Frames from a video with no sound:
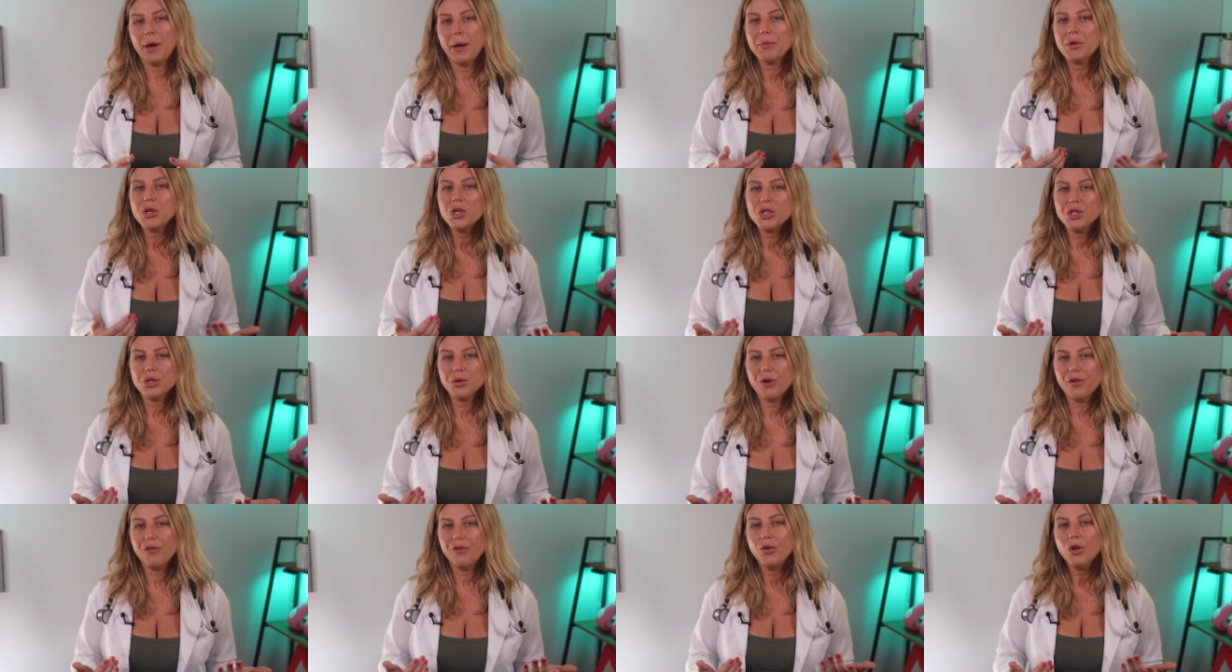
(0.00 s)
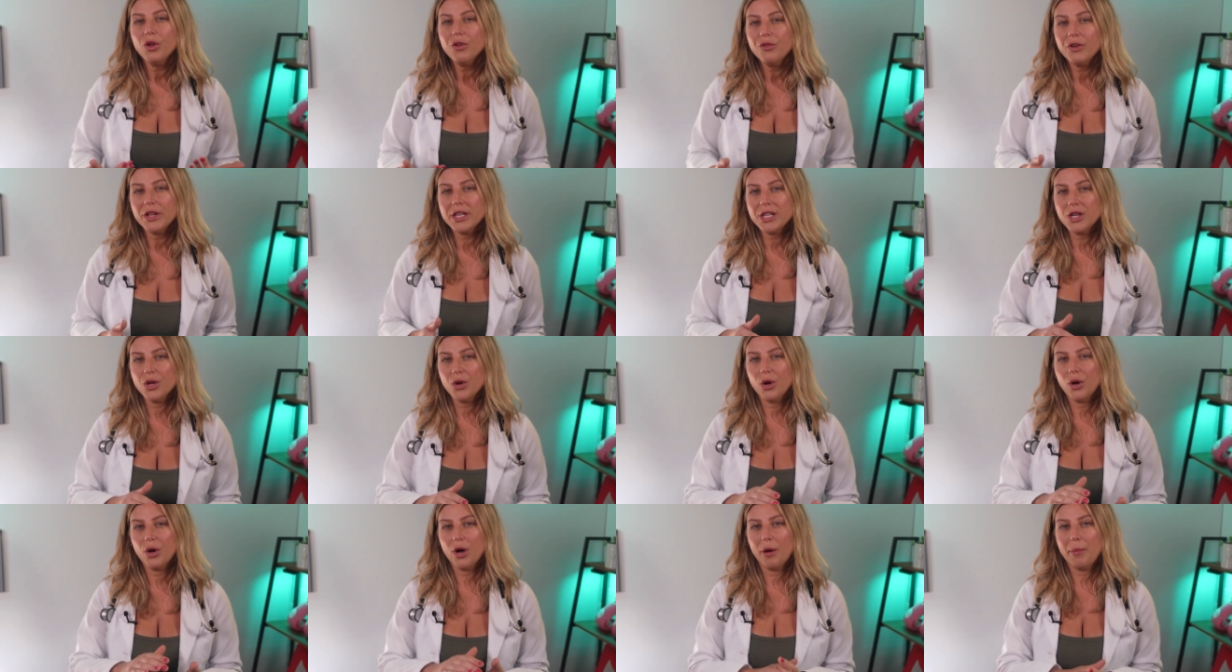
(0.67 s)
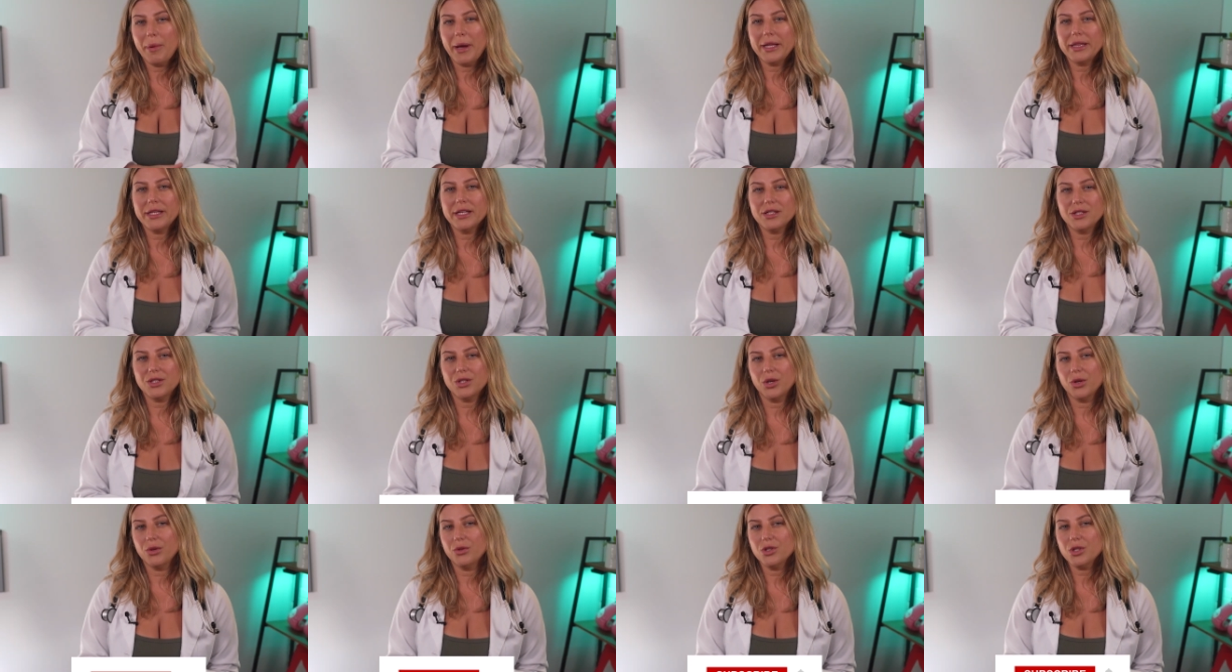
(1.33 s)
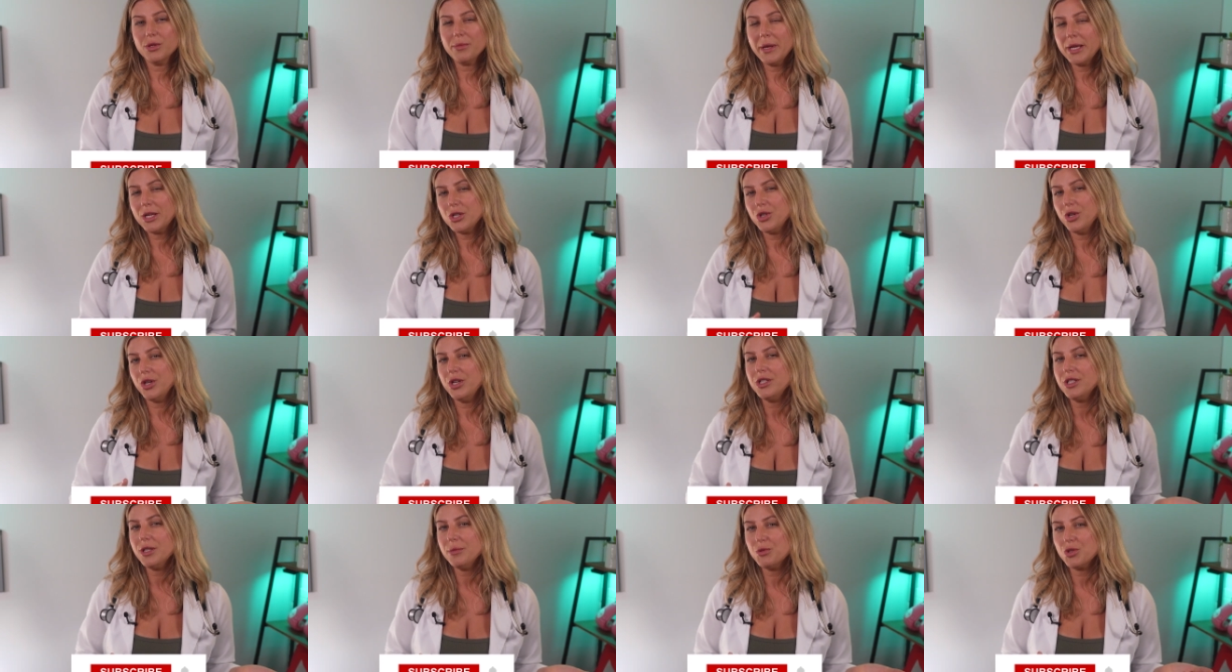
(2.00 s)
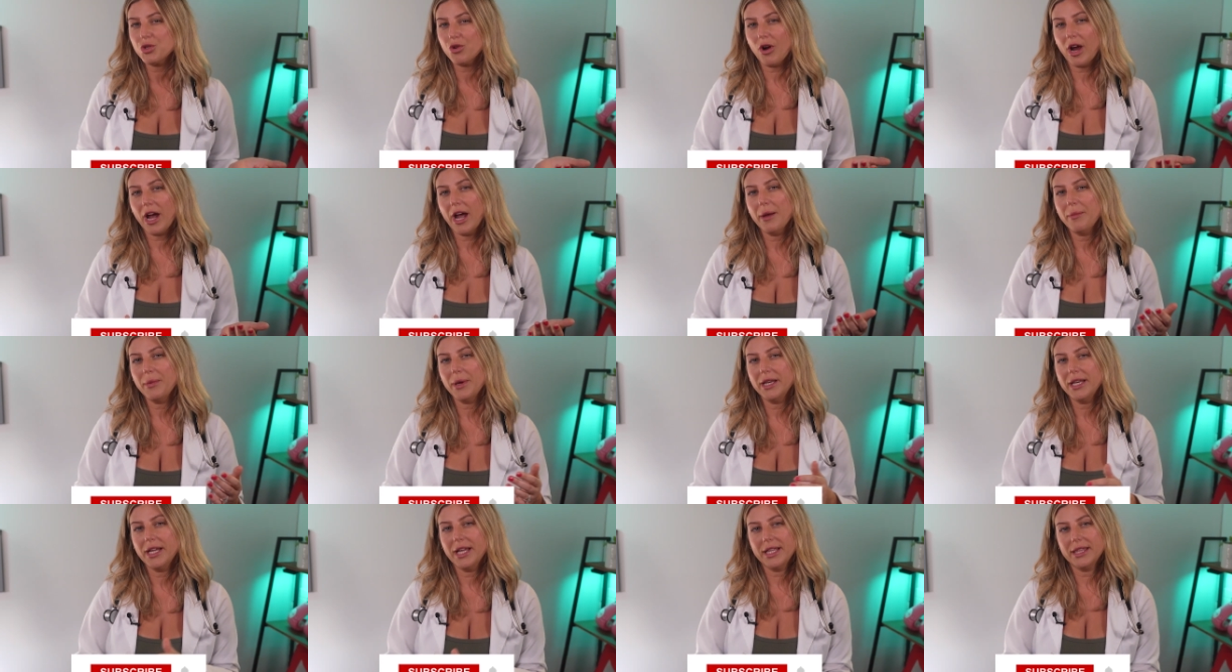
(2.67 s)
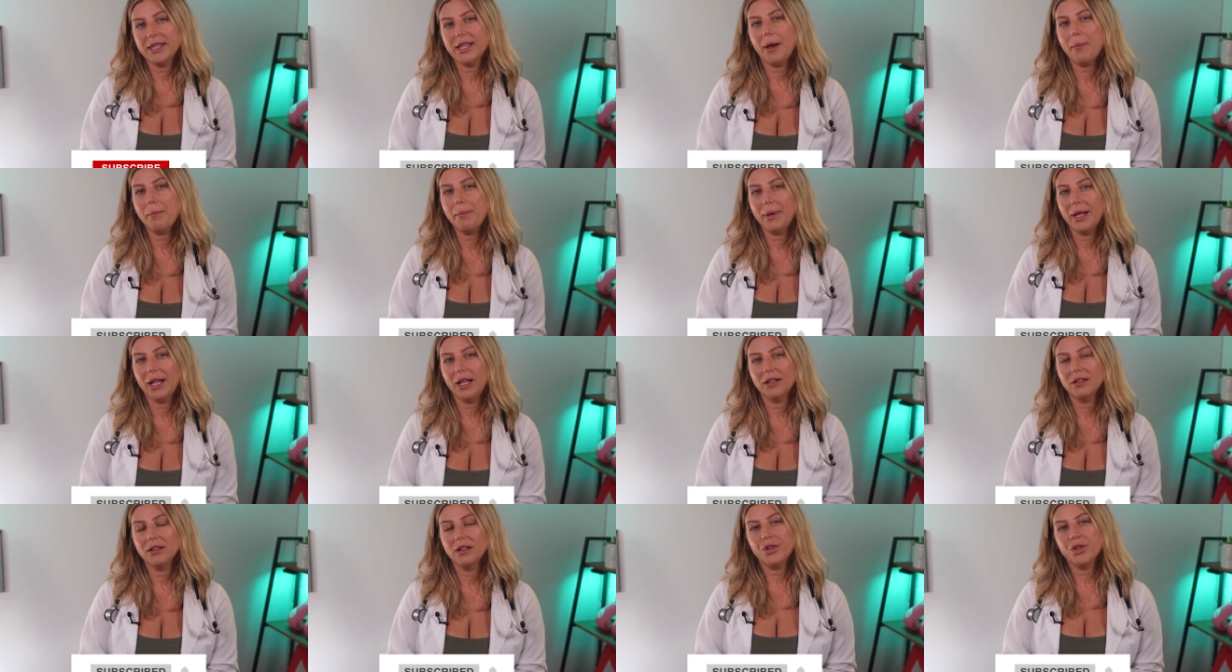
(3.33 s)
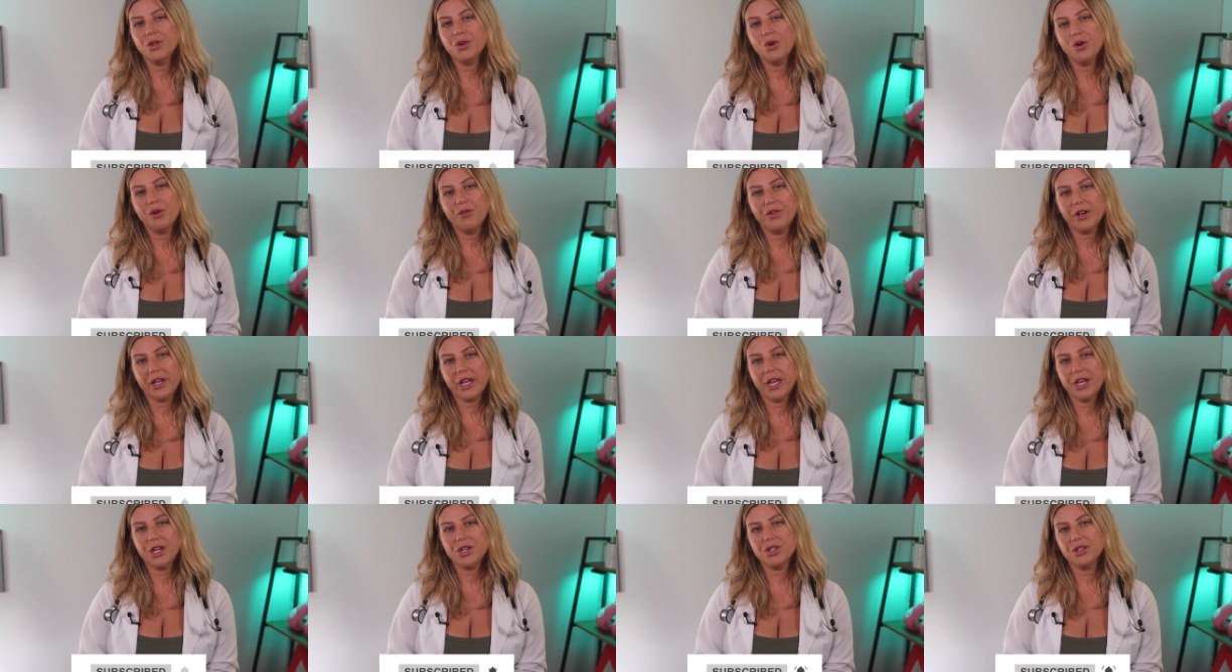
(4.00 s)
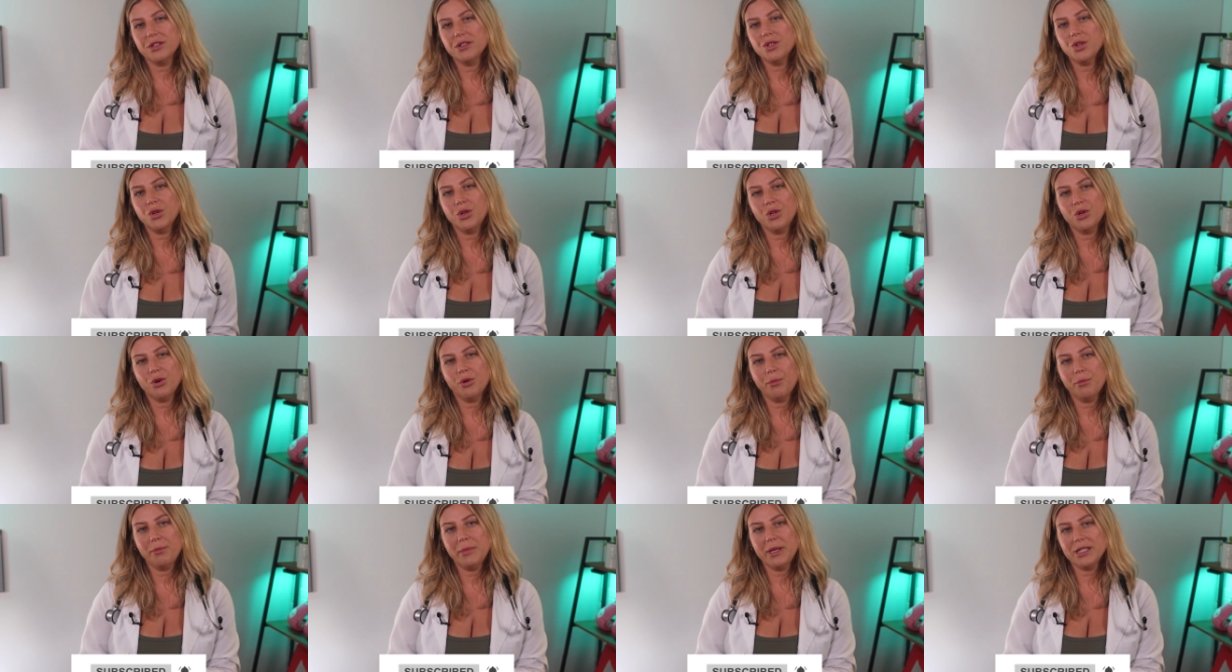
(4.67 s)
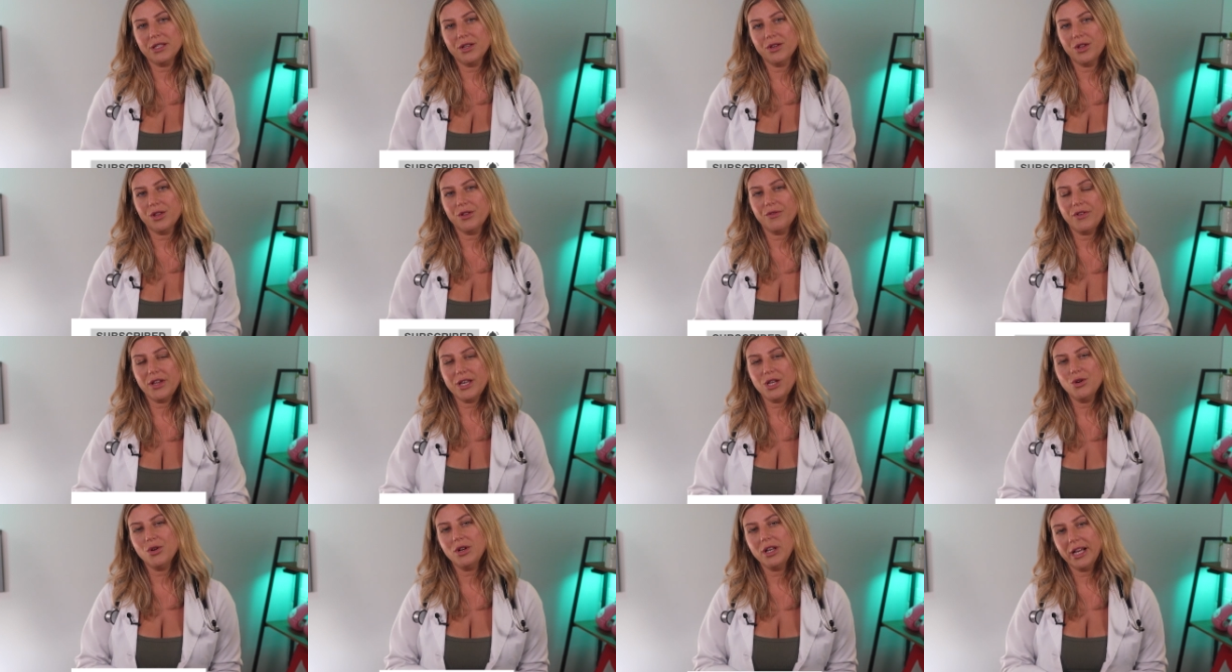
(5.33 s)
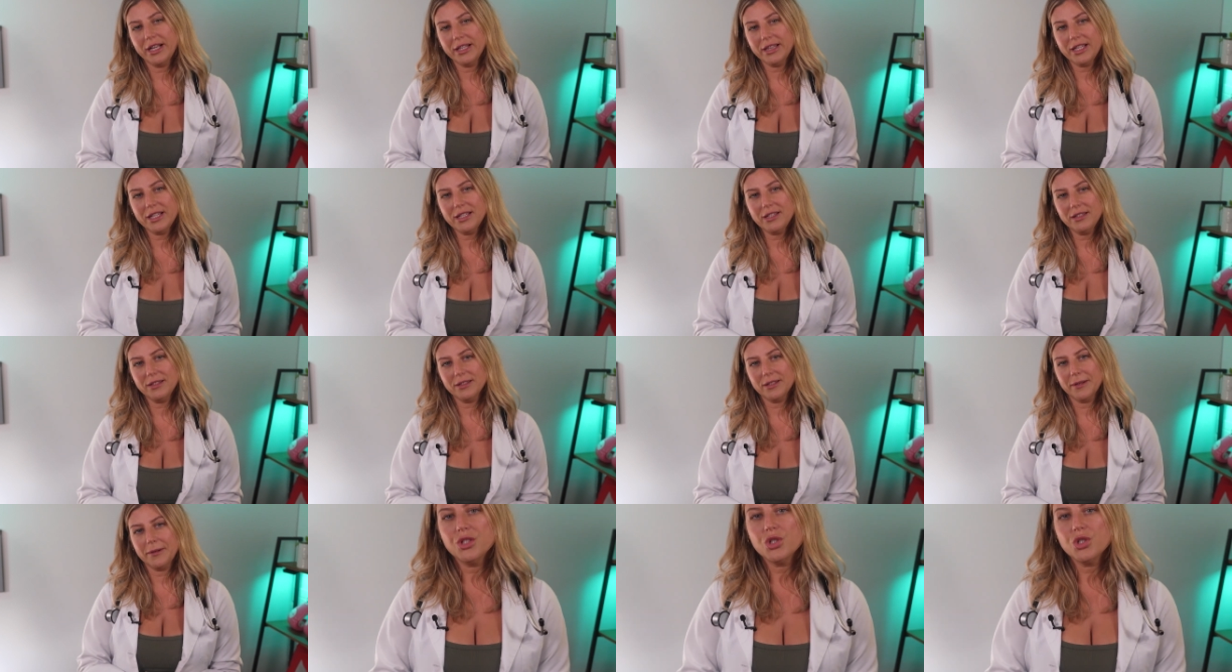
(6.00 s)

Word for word: I'm going to do a full video about this soon, so make sure you subscribe and hit that bell for the notification so you don't miss another video like this.